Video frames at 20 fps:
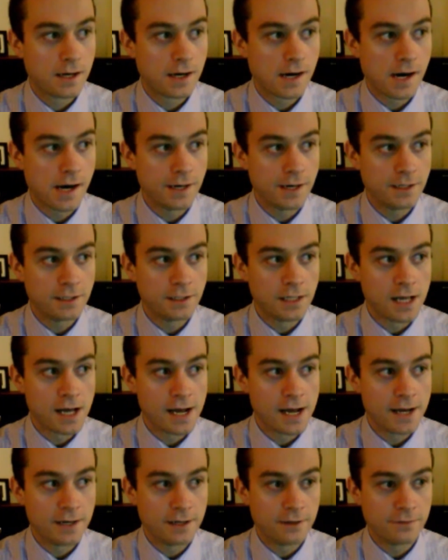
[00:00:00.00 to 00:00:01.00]
on the
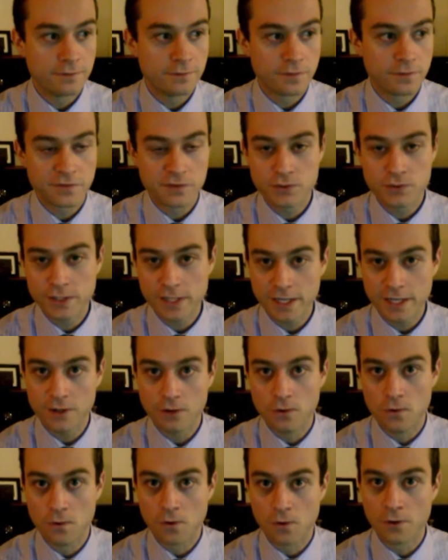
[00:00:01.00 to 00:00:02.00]
line of if you take an
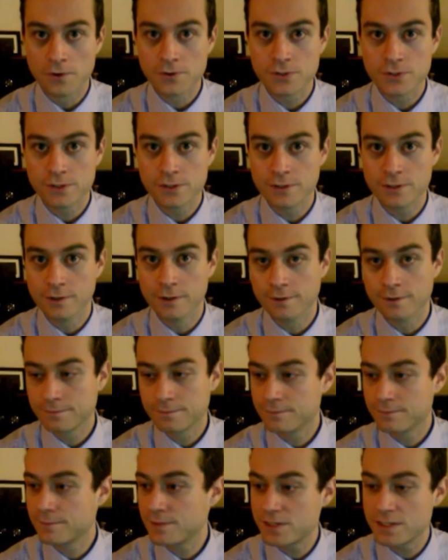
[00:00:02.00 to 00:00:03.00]
orange and you're
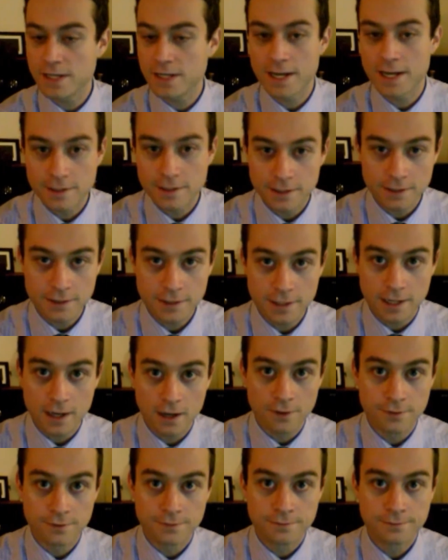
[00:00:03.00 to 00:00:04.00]
sanding
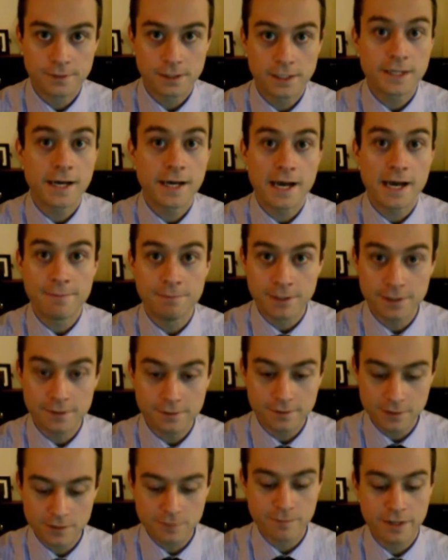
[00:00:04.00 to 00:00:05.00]
down a cabinet
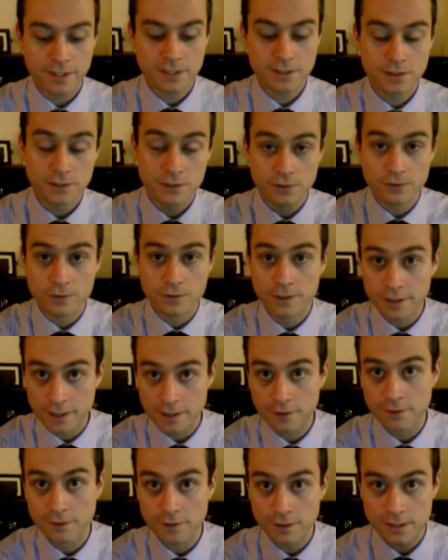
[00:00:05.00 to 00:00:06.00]
and you mix the two
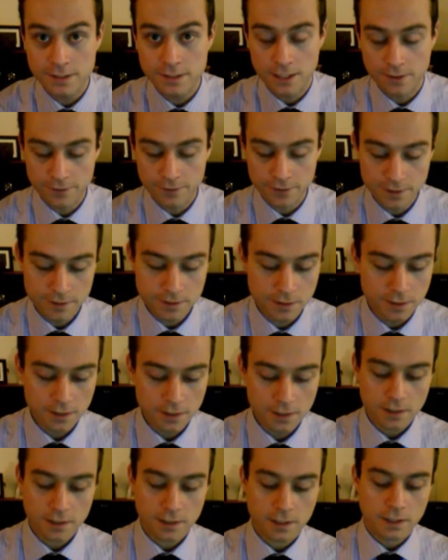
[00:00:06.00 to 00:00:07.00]
together. That's how it is.
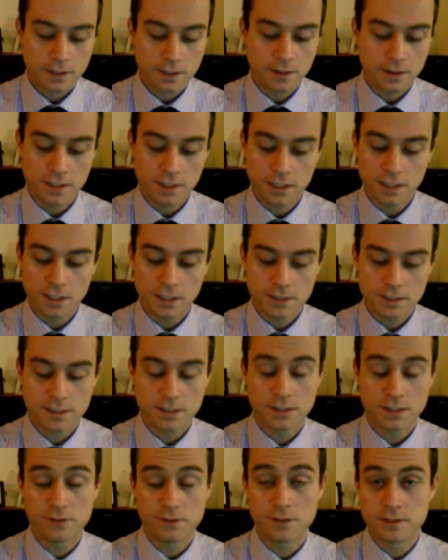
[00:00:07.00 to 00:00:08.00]
The
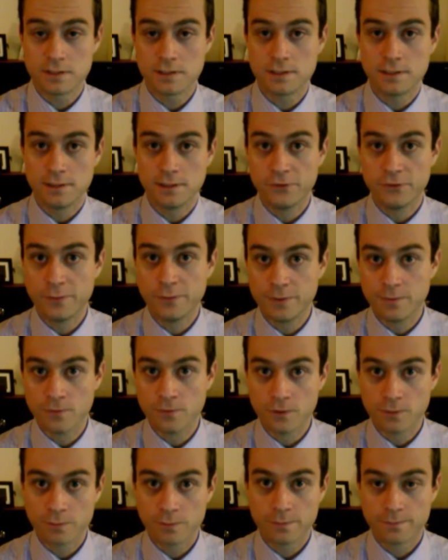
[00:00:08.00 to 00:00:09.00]
citrus is a little bit
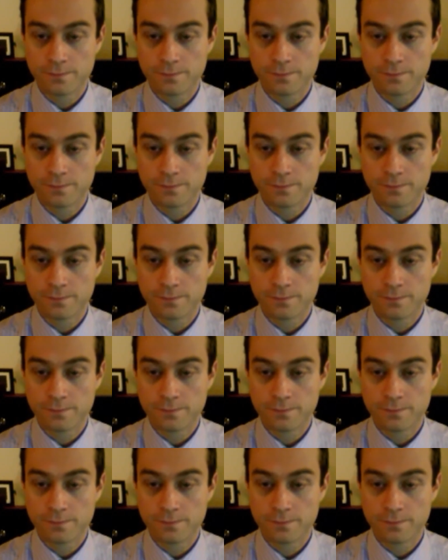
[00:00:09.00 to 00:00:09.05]
more